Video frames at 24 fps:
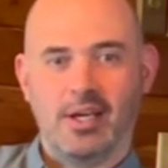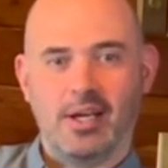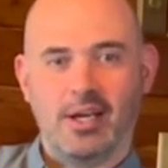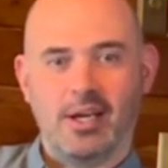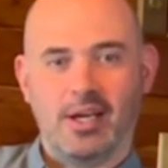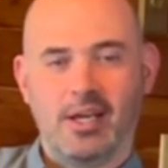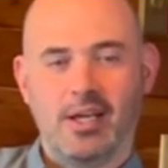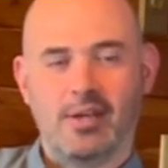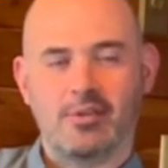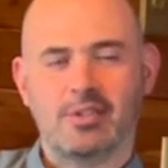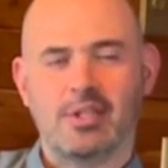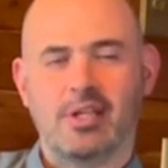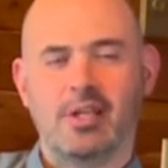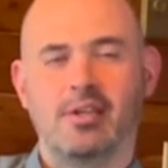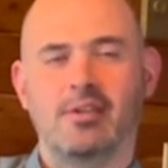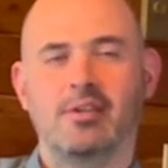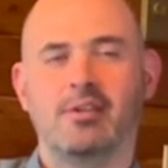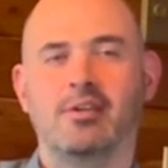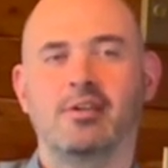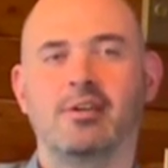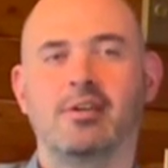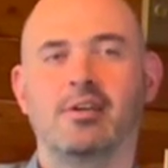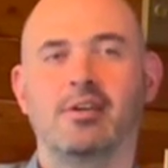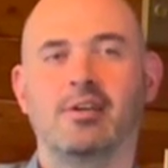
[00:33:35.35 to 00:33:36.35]
And I was like,
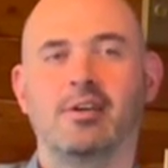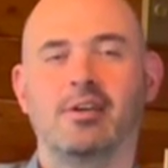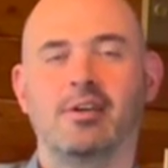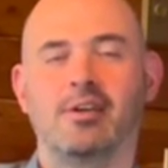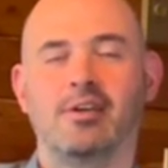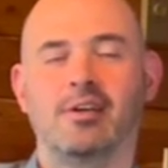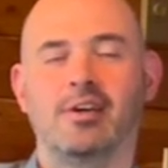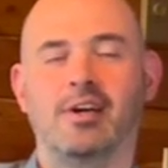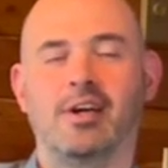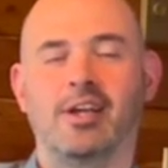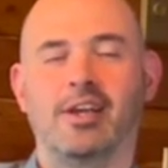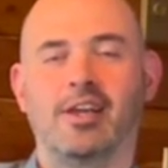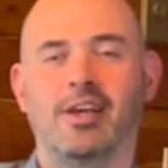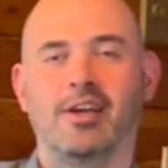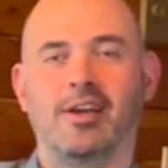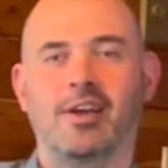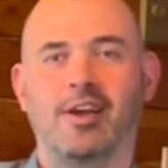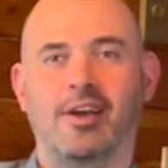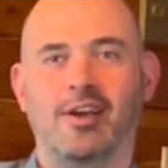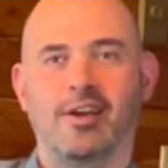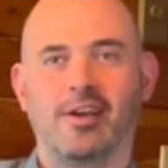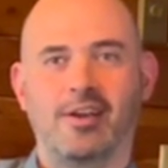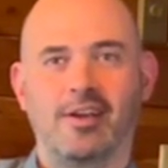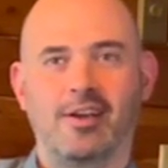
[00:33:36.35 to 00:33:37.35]
ugh,
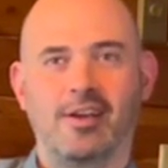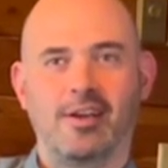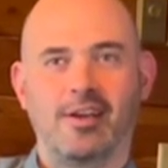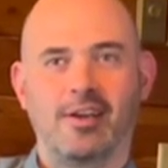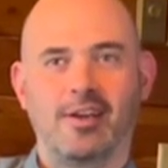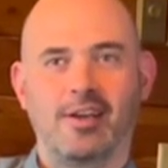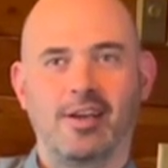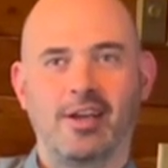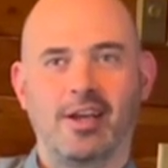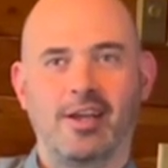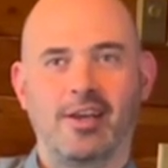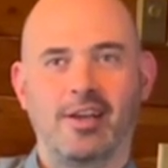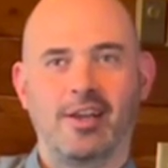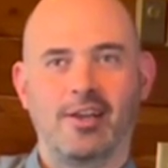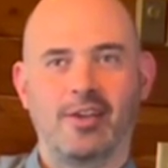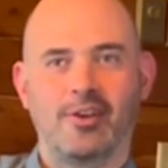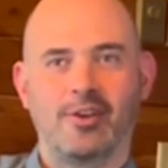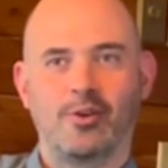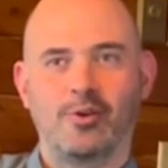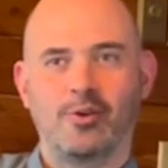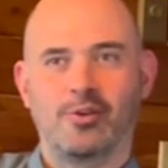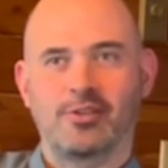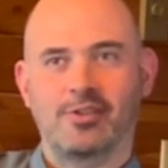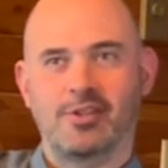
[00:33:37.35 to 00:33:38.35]
and I
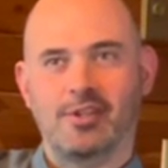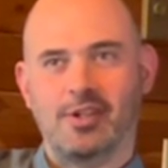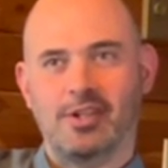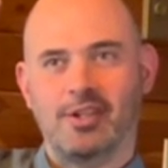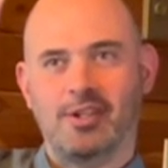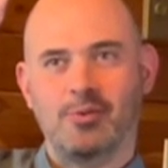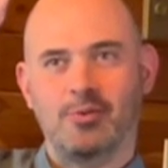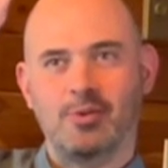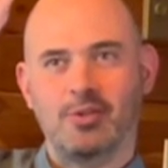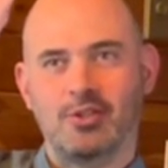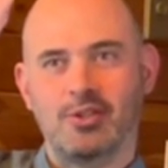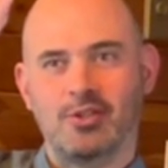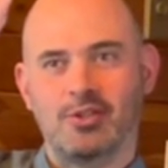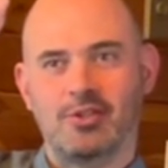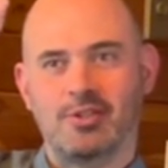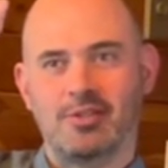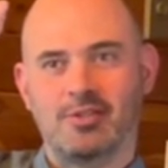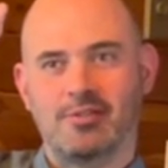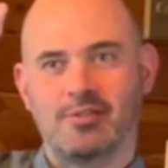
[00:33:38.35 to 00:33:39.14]
looked, and there was just